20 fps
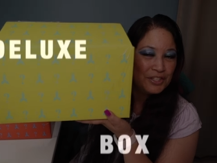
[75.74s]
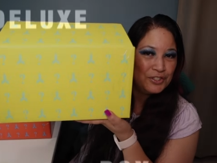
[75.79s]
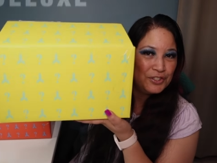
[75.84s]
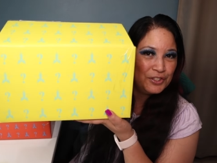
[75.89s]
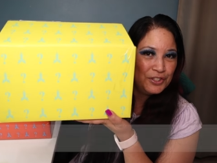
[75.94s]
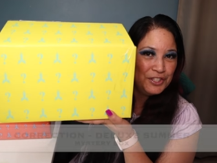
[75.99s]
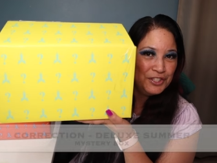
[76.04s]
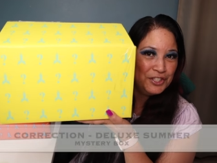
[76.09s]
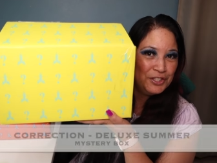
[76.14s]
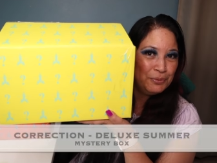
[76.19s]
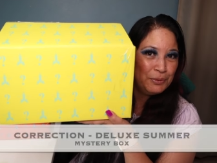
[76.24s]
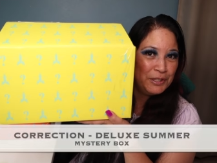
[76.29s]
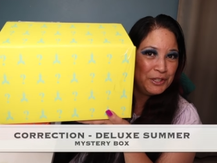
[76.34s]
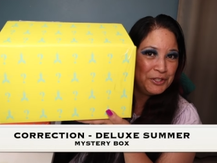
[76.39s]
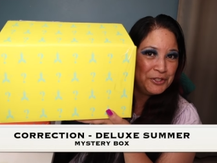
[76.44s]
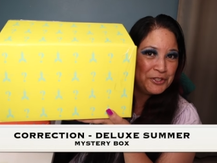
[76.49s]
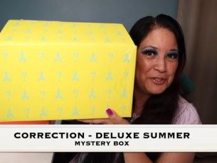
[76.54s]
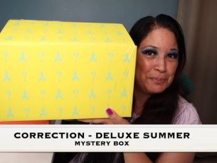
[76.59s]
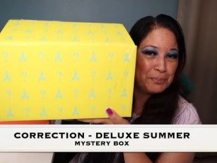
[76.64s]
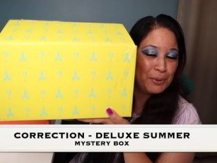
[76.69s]
So this is what
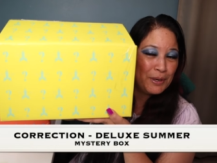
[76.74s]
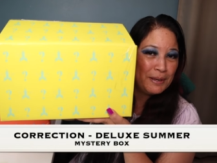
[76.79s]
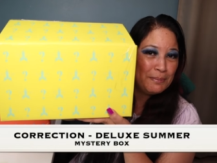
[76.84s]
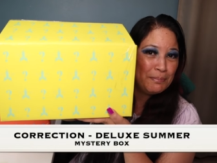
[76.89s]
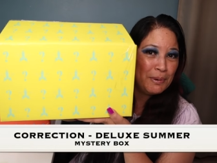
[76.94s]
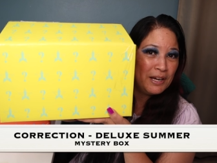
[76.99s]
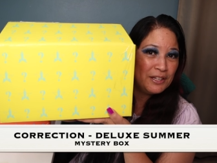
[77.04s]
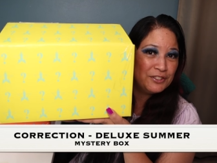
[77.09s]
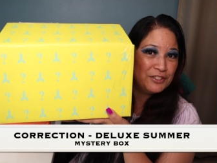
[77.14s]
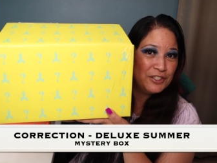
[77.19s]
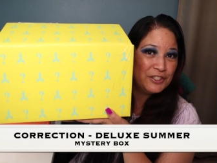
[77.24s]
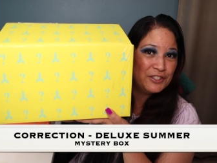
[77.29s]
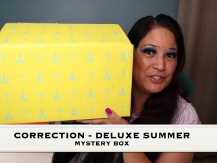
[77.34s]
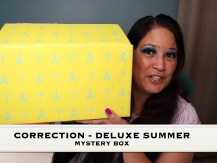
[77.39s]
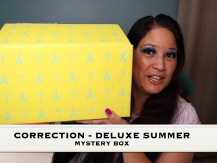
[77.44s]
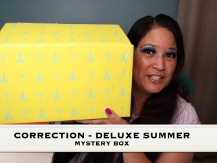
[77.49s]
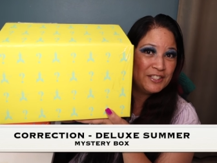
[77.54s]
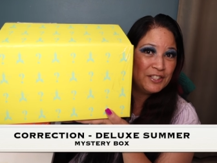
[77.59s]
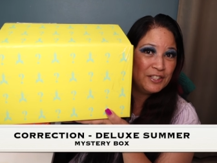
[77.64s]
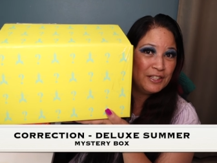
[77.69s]
the Supreme box looks
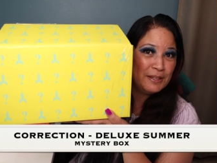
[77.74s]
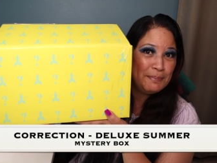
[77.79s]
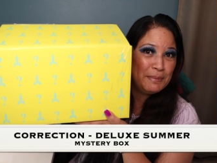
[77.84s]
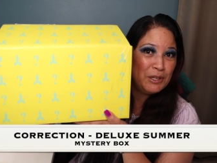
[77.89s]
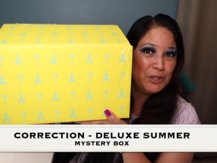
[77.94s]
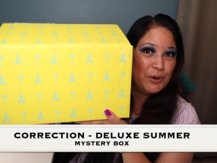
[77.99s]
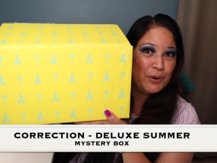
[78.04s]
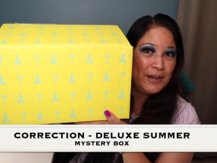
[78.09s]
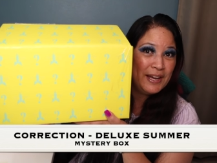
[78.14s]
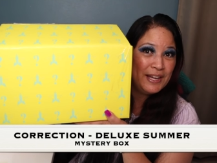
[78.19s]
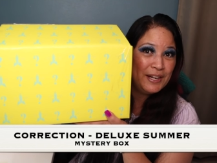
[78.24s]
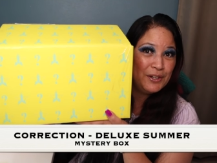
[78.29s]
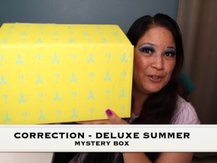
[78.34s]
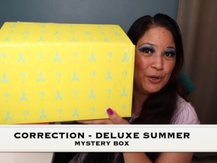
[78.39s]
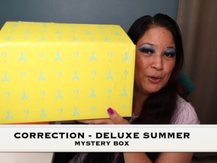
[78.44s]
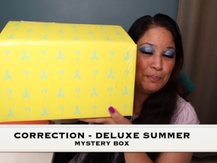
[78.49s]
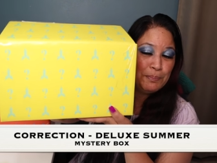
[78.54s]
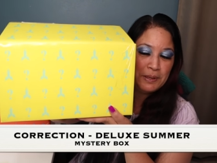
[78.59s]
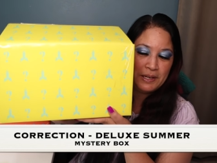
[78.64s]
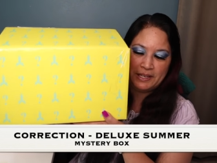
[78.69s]
like, so let me go ahead
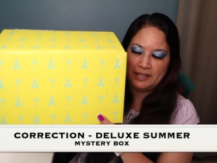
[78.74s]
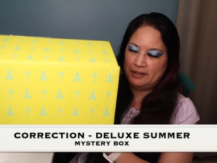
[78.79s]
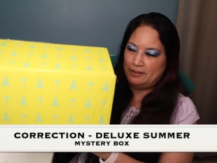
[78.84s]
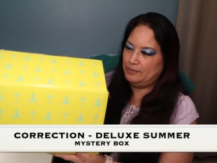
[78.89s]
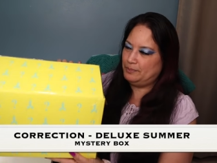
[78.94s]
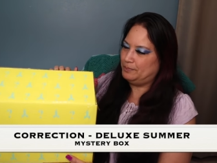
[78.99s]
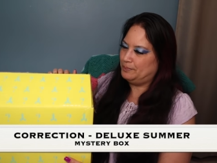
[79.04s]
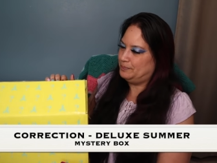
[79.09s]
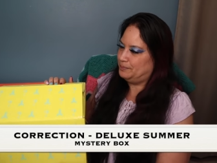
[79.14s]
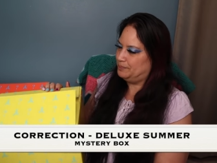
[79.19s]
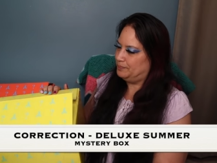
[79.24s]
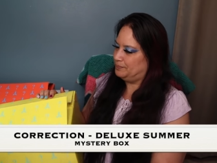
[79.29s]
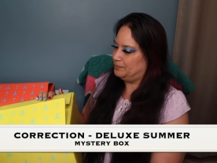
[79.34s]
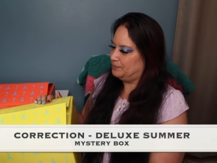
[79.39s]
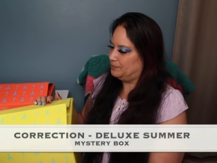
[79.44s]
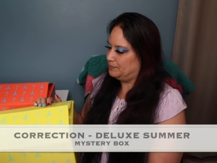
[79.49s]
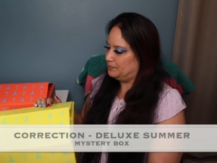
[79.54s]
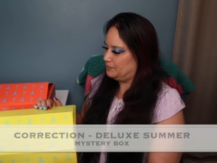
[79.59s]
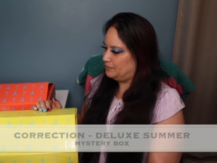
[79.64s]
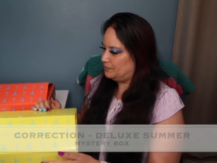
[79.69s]
and open it.
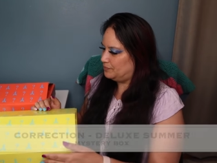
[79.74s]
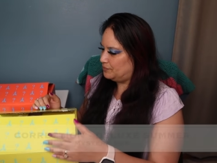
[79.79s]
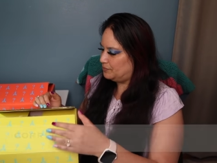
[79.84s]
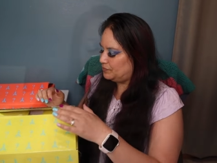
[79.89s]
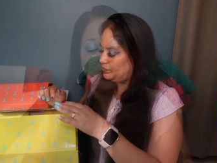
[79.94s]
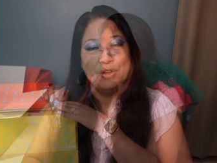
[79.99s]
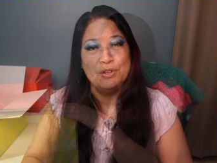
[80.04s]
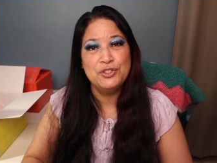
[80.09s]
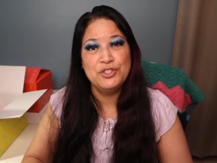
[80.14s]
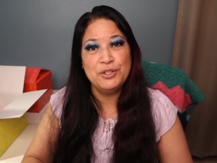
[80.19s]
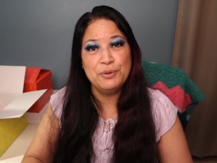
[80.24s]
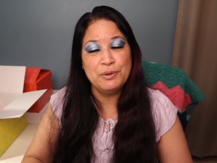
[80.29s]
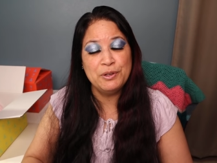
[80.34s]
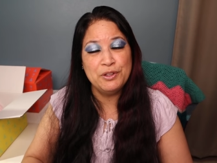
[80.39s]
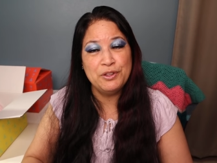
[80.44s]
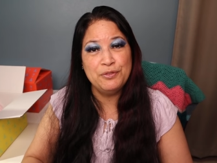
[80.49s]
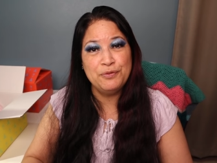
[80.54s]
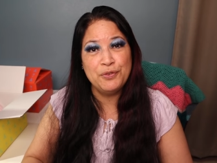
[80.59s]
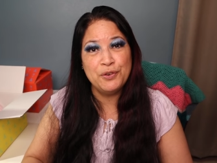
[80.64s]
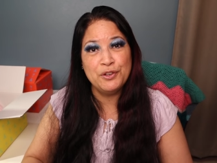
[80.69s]
So one
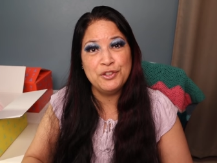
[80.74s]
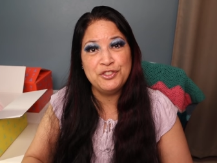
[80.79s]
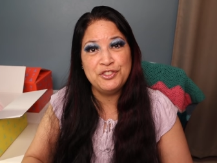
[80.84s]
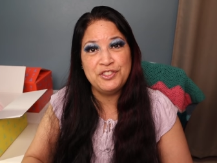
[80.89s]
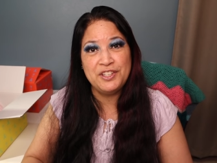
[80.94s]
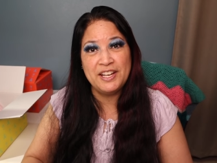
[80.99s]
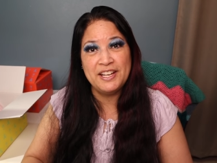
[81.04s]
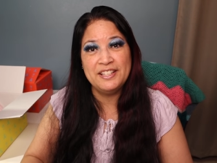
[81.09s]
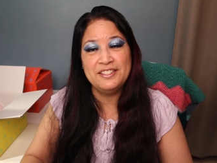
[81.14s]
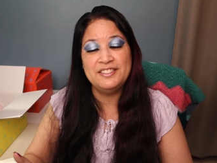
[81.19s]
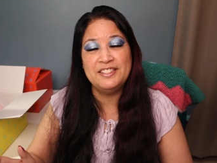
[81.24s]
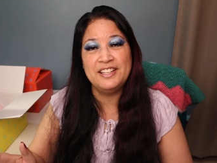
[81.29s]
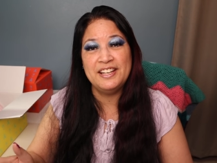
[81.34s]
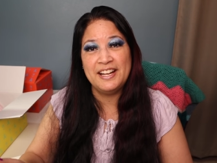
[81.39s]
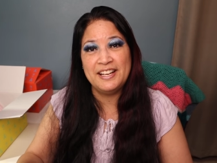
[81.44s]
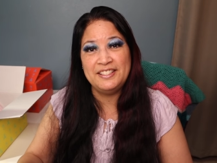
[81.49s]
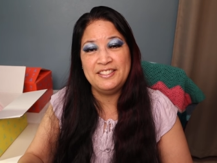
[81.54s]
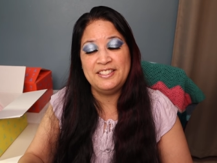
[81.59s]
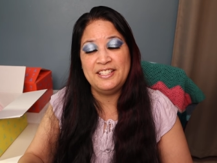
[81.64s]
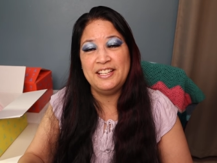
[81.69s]
of the first things that
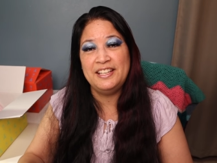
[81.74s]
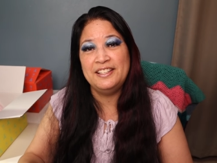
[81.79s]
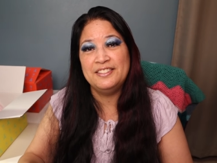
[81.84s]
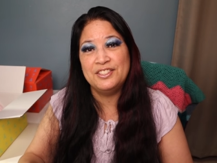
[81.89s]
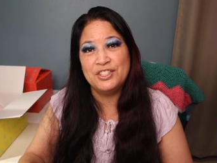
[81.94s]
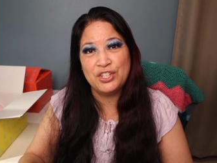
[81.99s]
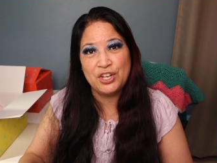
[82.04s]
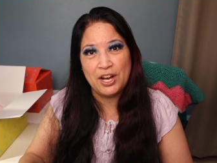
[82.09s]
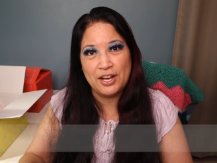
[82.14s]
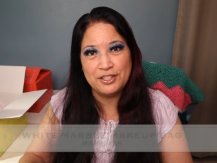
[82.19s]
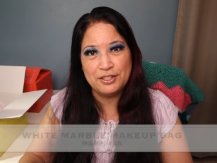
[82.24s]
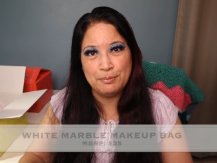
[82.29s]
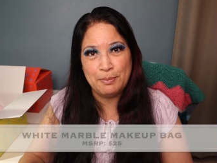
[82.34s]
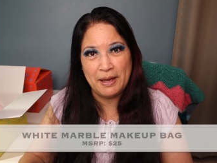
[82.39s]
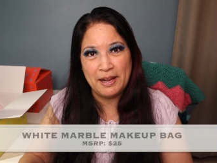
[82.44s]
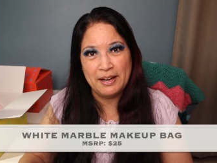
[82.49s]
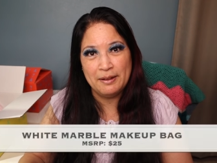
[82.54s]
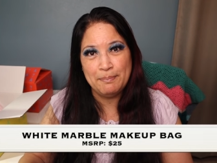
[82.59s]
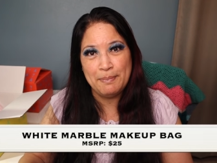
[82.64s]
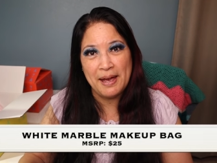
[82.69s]
I see is a
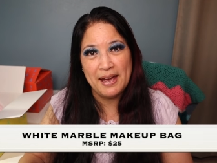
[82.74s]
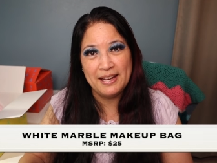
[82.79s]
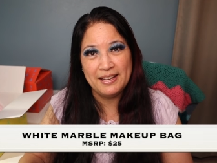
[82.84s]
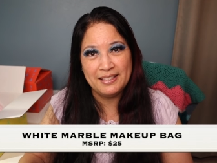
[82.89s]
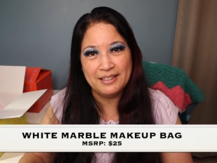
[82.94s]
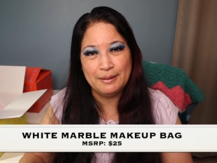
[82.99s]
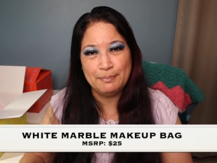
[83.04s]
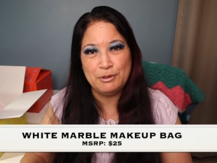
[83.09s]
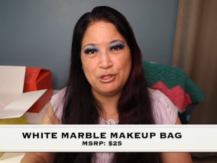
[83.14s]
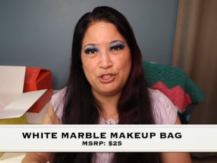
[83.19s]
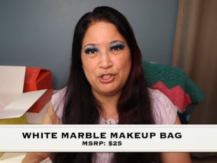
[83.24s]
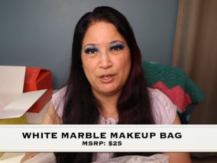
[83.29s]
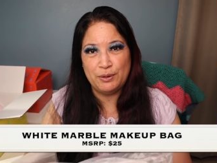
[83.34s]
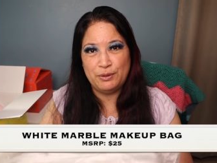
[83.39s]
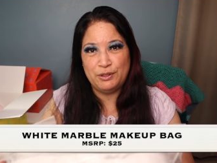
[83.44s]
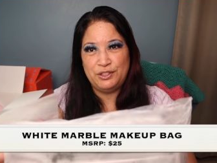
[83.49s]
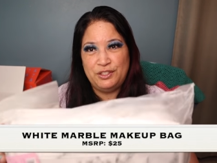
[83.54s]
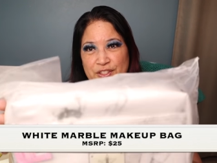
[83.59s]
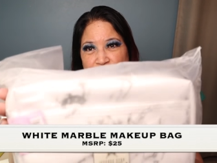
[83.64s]
cosmetic bag, and let me show it